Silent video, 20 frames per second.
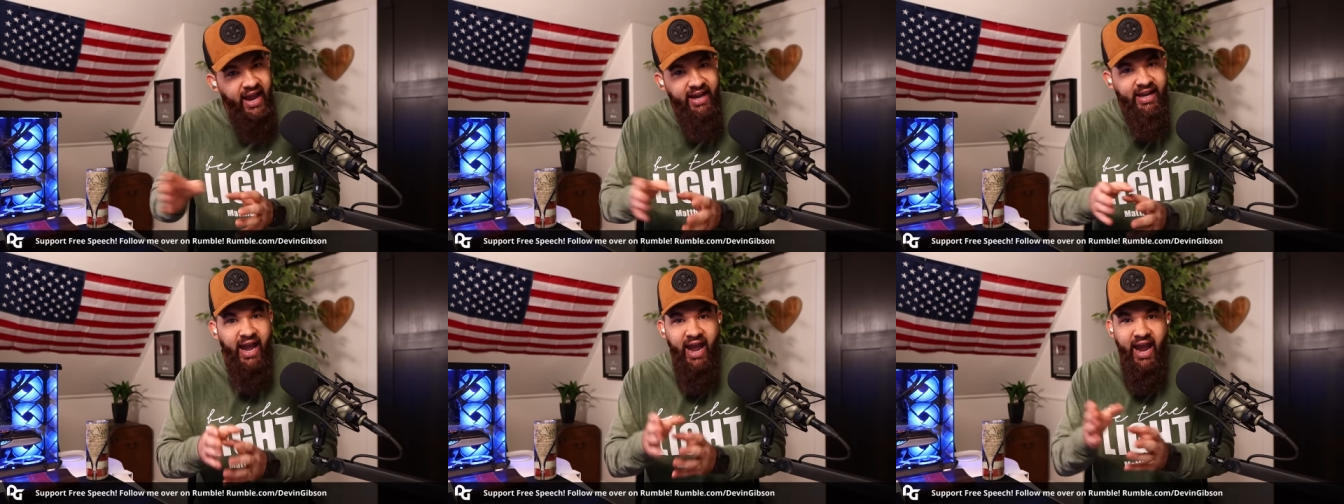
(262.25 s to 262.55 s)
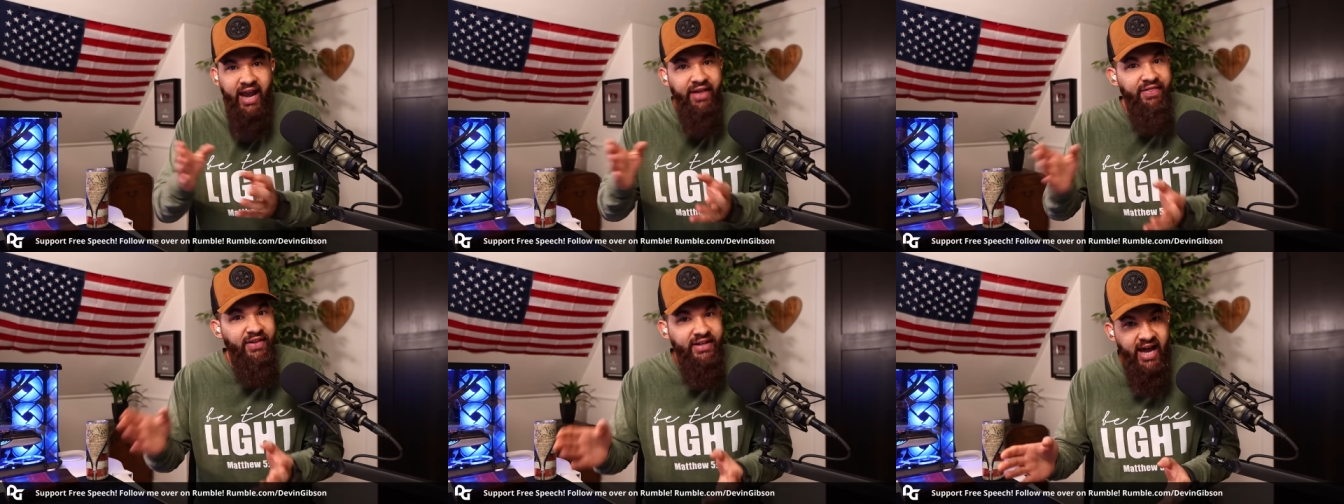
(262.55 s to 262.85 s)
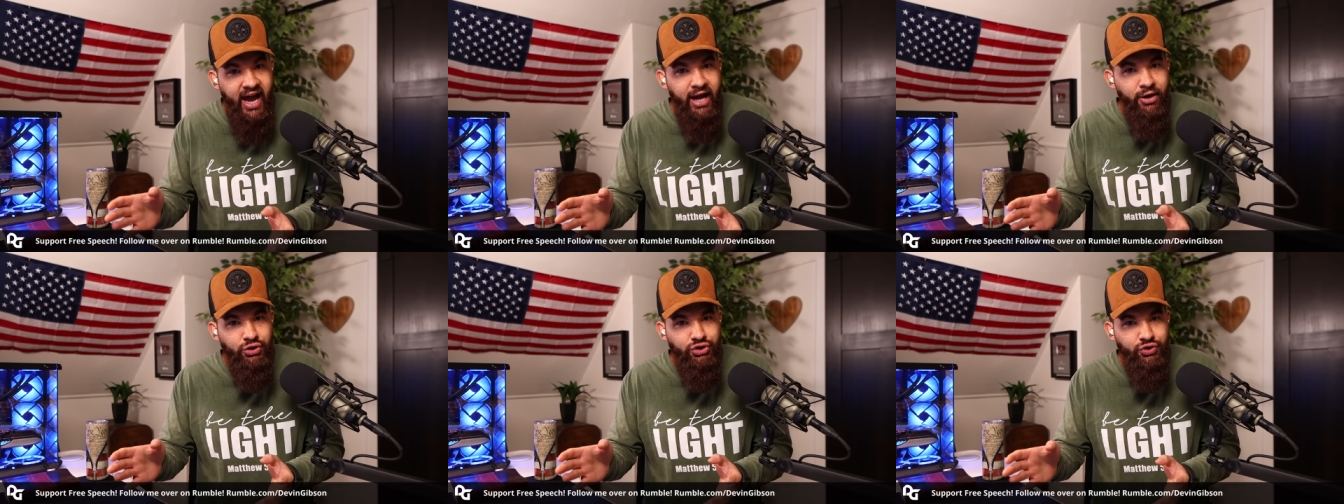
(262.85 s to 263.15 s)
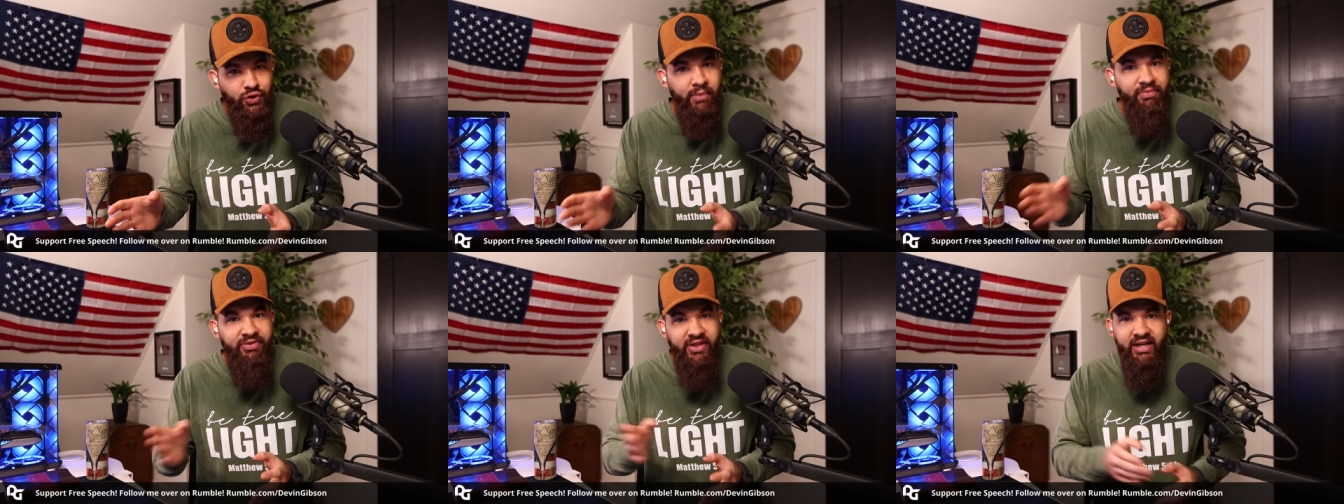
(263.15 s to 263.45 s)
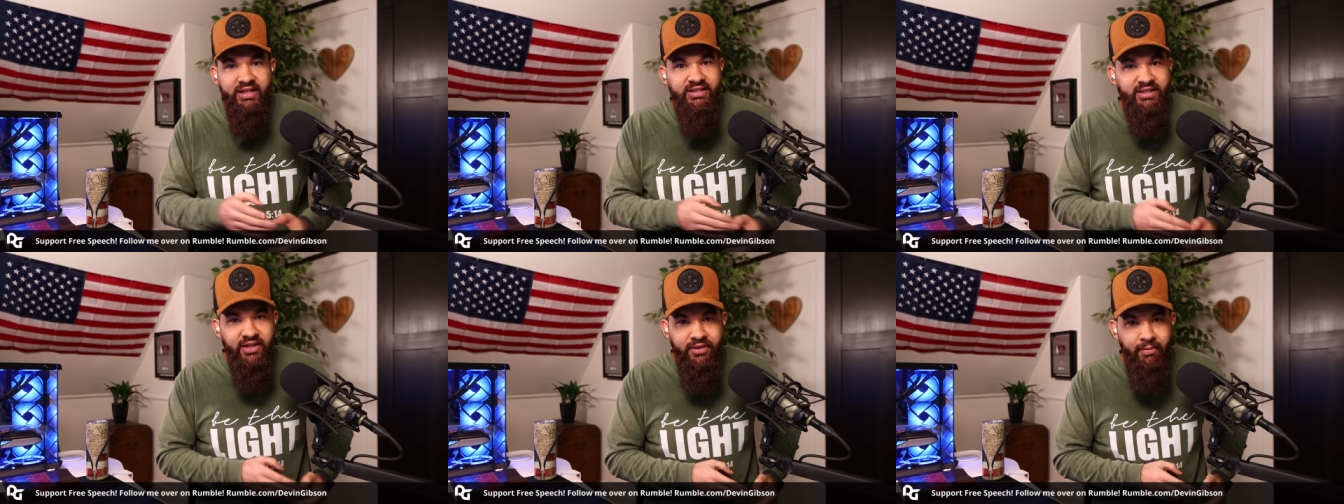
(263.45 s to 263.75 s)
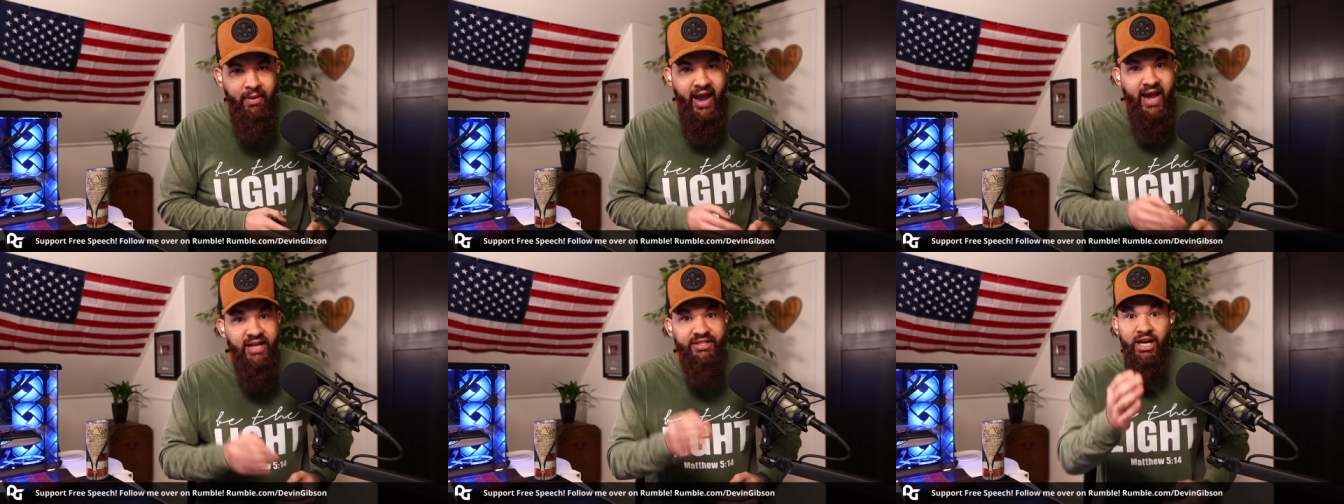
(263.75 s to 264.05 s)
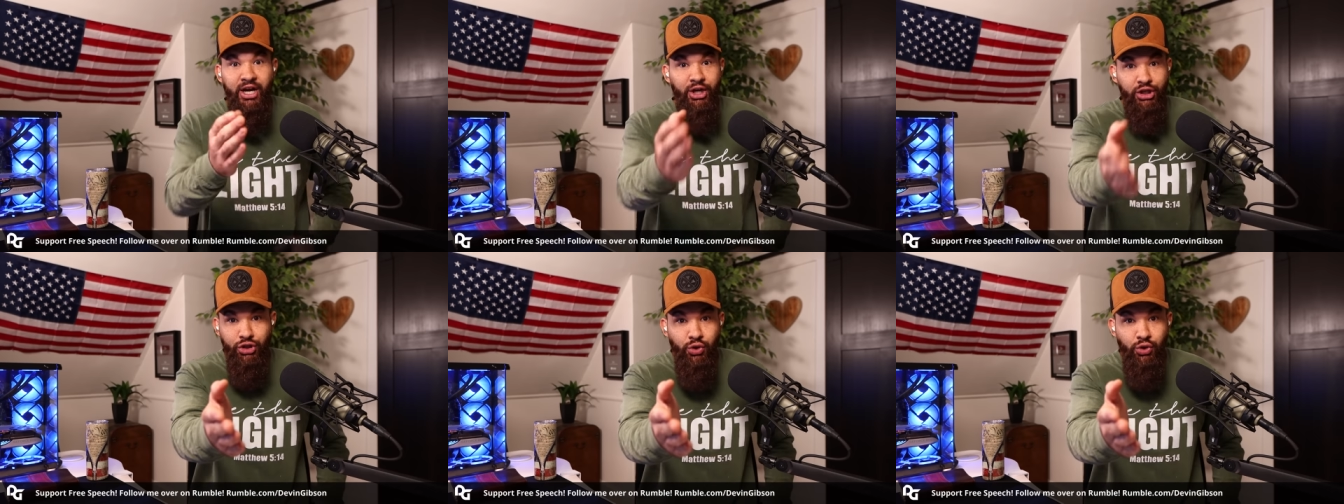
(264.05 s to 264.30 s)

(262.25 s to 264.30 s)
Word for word: aka the Donald Trump things of the past,